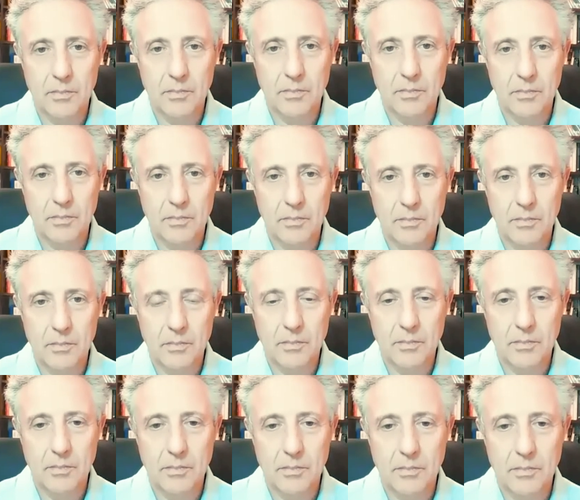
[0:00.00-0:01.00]
I don't know whether
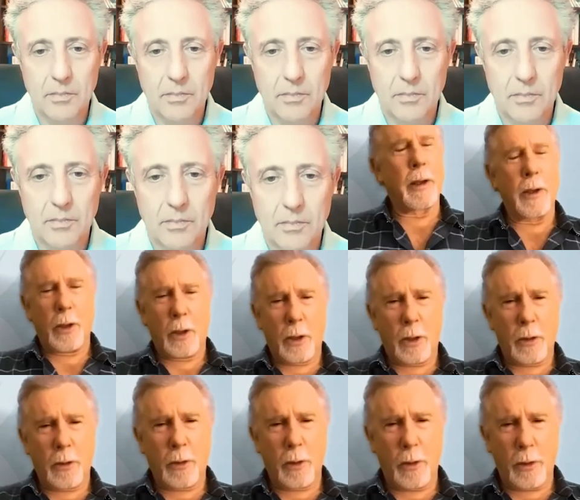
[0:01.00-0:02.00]
you remember,
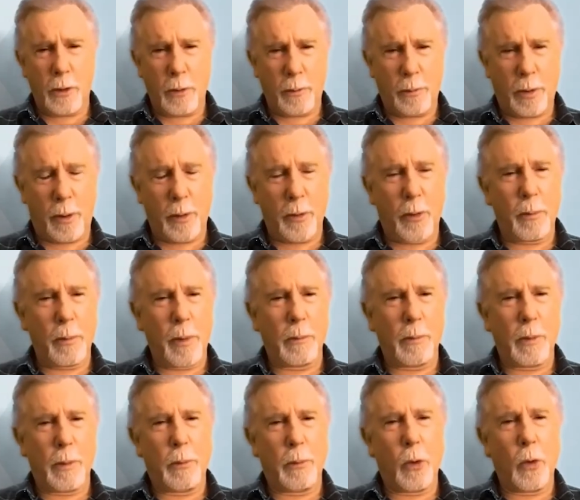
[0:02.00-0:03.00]
you probably
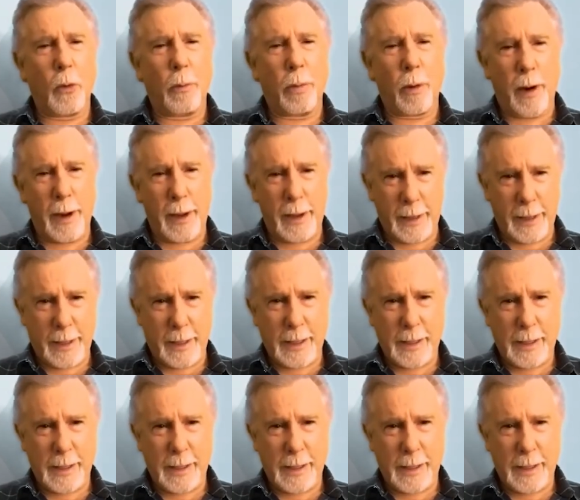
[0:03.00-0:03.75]
remember Paul Bragg.